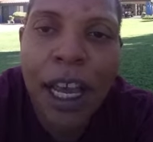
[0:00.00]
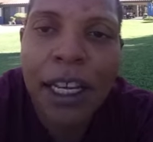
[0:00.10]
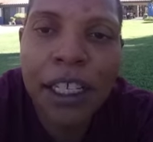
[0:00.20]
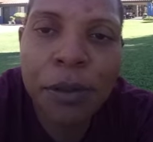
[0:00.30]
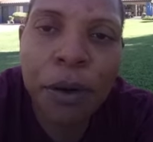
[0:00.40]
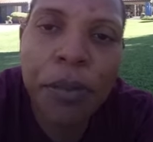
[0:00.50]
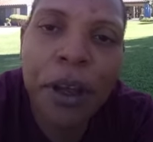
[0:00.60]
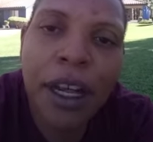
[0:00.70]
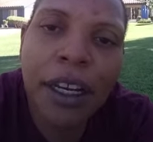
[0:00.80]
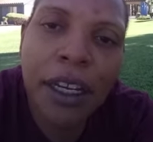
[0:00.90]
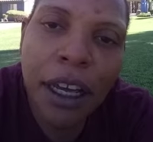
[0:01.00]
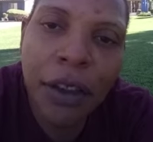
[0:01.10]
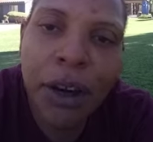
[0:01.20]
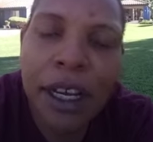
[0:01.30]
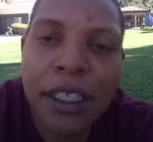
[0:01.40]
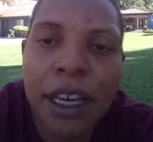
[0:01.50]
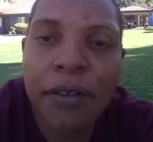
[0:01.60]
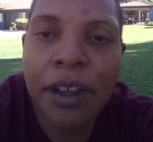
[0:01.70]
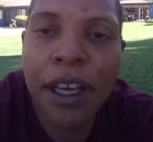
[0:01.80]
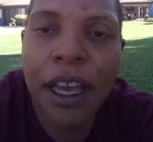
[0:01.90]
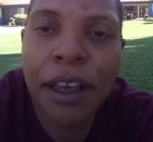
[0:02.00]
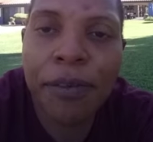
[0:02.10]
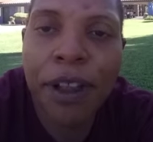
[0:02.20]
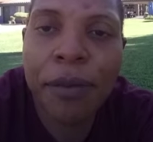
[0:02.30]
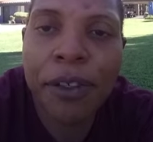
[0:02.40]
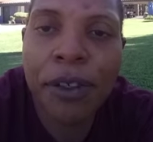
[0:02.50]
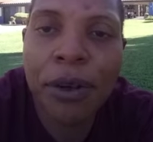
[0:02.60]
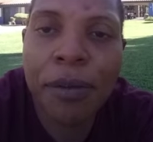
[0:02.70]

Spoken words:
They just put me on another anti-inflammatory